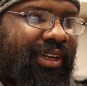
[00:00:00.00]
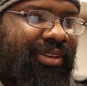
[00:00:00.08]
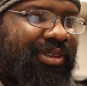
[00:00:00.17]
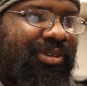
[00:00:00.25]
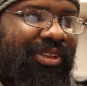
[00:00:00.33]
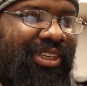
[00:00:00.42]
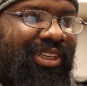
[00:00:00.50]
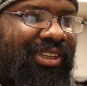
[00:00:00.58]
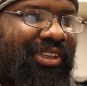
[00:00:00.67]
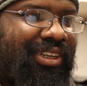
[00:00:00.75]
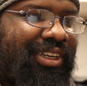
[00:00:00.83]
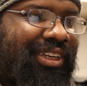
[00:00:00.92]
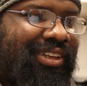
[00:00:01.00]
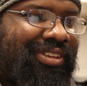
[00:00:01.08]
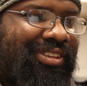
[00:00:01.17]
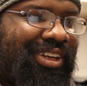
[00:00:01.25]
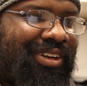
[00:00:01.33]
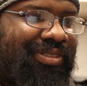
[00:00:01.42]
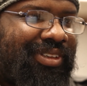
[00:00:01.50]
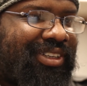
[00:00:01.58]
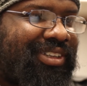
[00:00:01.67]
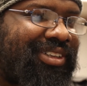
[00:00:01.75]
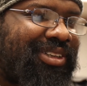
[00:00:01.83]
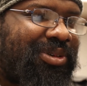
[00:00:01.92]
to the
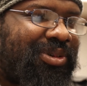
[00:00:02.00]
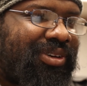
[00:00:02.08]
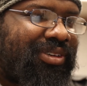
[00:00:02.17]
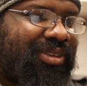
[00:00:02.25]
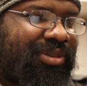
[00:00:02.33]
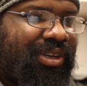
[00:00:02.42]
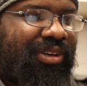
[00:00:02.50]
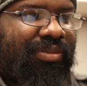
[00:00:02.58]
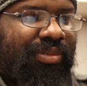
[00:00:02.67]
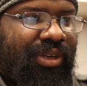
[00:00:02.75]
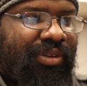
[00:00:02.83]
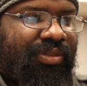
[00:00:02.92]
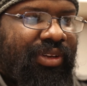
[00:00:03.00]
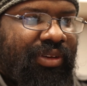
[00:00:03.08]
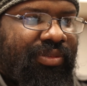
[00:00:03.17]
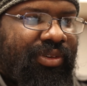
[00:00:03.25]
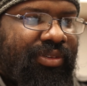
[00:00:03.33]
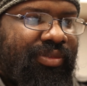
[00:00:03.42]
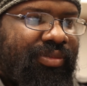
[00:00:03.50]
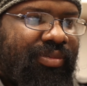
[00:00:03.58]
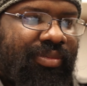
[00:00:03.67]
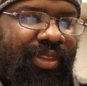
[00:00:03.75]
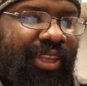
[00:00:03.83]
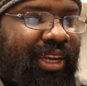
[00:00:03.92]
12 MeV level.
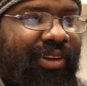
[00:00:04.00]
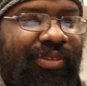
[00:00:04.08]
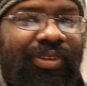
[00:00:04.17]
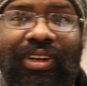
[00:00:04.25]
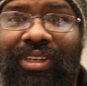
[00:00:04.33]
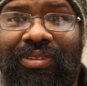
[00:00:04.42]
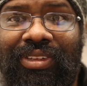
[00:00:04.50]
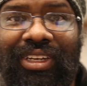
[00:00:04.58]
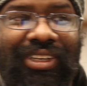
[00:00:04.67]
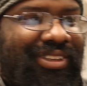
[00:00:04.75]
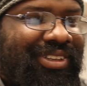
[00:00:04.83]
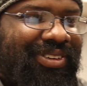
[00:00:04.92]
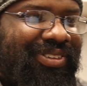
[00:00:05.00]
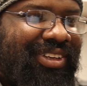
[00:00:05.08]
I have no idea what that is. So,